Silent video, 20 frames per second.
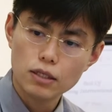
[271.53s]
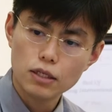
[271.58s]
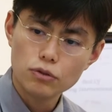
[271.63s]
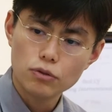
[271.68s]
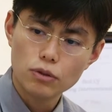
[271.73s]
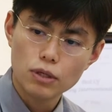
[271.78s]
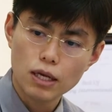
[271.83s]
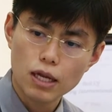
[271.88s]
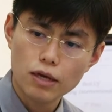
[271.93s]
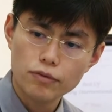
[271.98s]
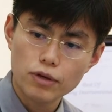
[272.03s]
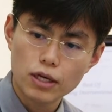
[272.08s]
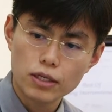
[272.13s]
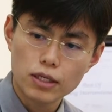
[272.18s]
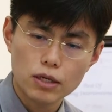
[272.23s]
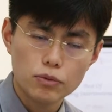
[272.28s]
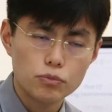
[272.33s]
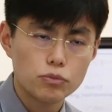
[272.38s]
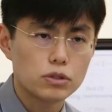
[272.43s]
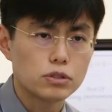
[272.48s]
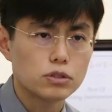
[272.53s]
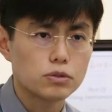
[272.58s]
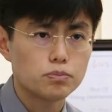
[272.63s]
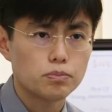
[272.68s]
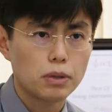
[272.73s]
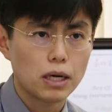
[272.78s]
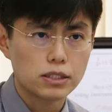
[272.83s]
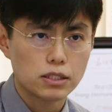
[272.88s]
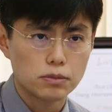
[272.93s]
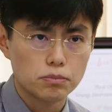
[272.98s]
into the left, and then we
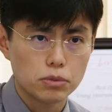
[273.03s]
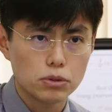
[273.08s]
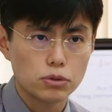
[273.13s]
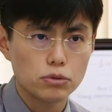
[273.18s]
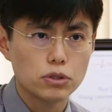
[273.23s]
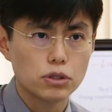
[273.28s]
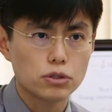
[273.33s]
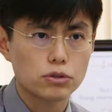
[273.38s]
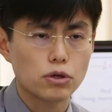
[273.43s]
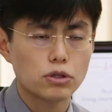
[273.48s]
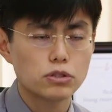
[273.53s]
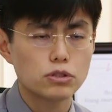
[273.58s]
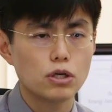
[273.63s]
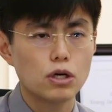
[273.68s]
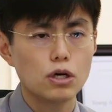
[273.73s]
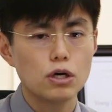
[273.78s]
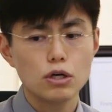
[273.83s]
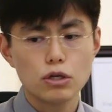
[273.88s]
pass a balloon across